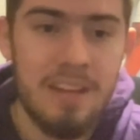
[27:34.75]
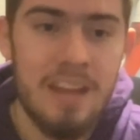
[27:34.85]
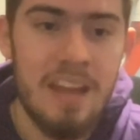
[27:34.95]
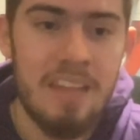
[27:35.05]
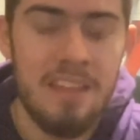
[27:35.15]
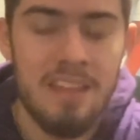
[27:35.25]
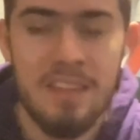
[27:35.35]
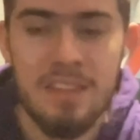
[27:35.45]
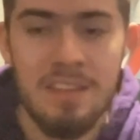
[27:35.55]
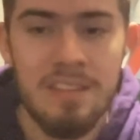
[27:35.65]
And
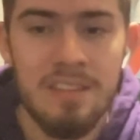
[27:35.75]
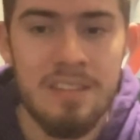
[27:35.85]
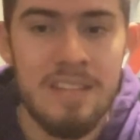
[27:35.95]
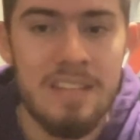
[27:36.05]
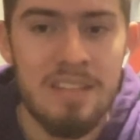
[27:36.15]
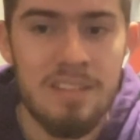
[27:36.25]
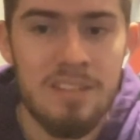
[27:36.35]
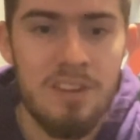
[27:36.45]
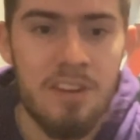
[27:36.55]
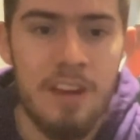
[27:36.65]
then the season is
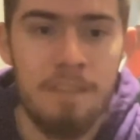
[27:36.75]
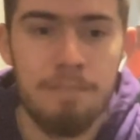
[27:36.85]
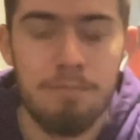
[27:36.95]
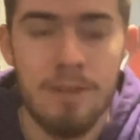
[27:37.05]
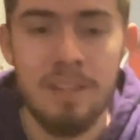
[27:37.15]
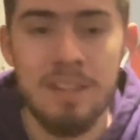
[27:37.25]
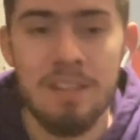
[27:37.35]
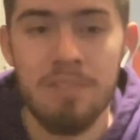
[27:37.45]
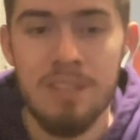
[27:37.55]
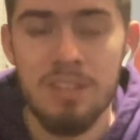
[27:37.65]
starting off
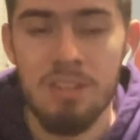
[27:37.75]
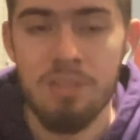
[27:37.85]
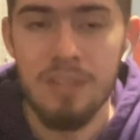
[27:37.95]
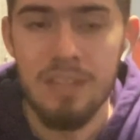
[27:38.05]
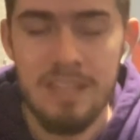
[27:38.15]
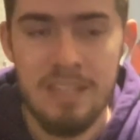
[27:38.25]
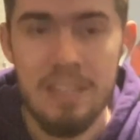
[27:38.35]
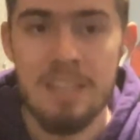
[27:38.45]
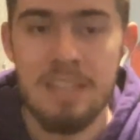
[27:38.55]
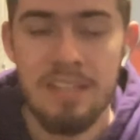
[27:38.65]
relatively slowly this
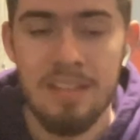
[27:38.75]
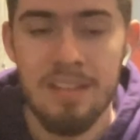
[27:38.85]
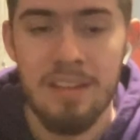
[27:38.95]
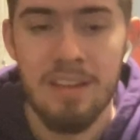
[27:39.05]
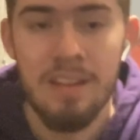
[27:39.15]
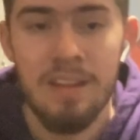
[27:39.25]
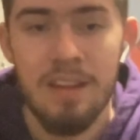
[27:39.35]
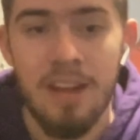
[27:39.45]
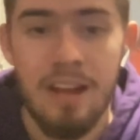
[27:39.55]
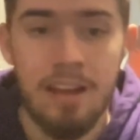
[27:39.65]
season.
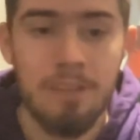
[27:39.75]
It's